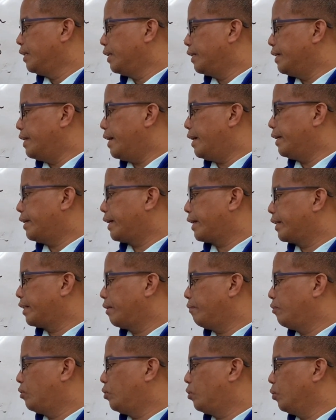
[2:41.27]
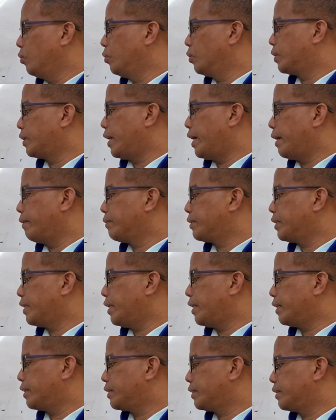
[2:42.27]
Then negative 2 times
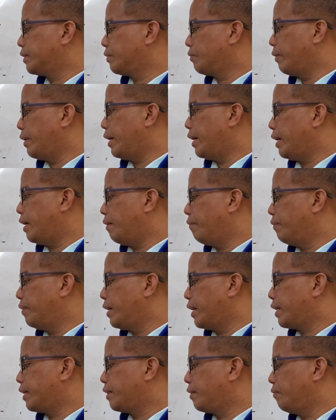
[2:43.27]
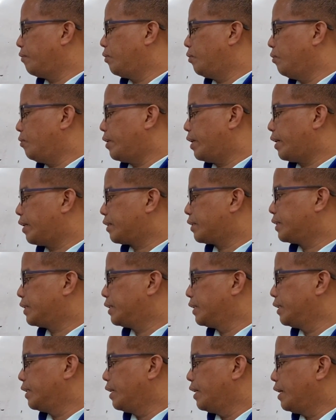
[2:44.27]
x, we have negative 2x.
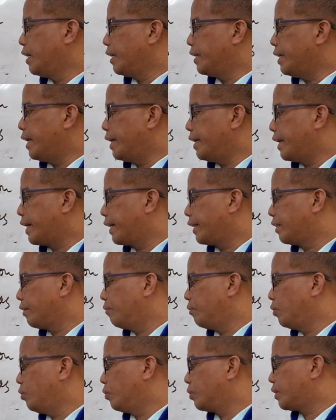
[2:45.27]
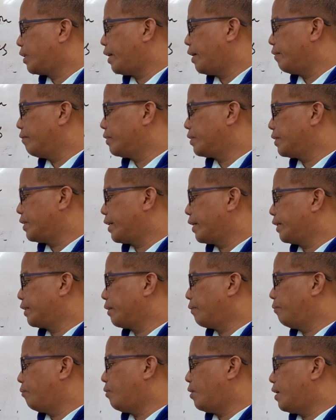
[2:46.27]
Then negative 2 times
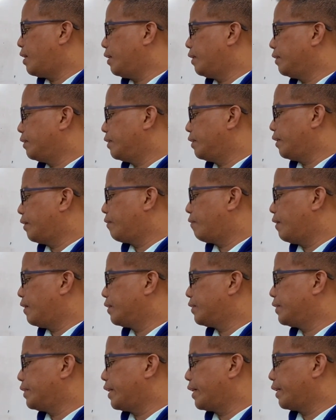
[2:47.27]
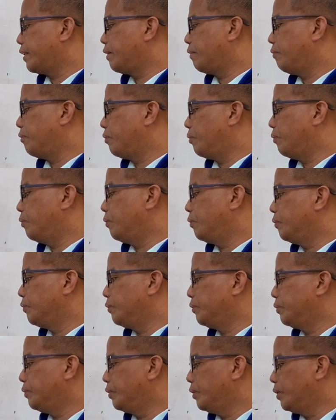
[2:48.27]
negative 1 equals negative 2.
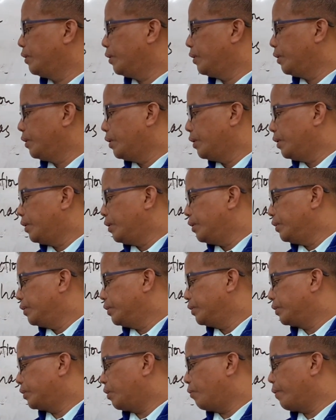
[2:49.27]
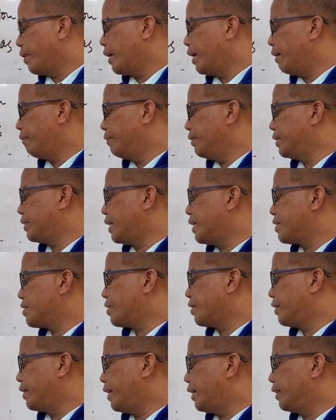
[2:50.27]
So we have this
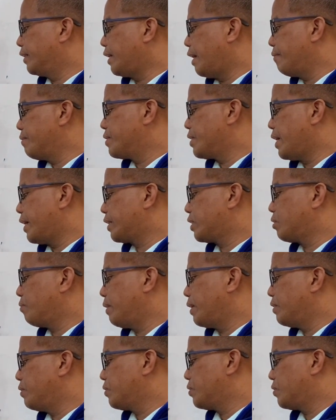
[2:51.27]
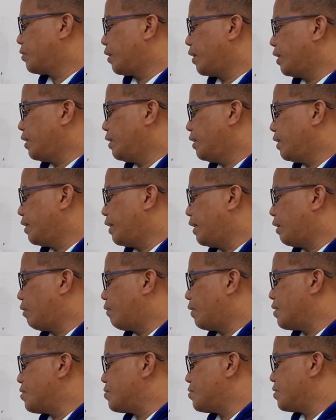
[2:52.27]
answer there, times x minus 3
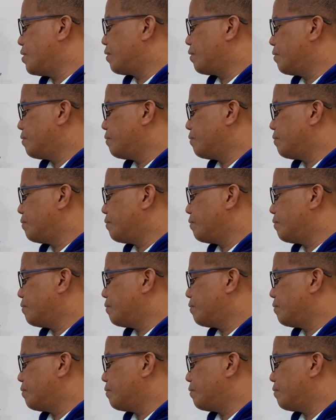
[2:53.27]
equals 0.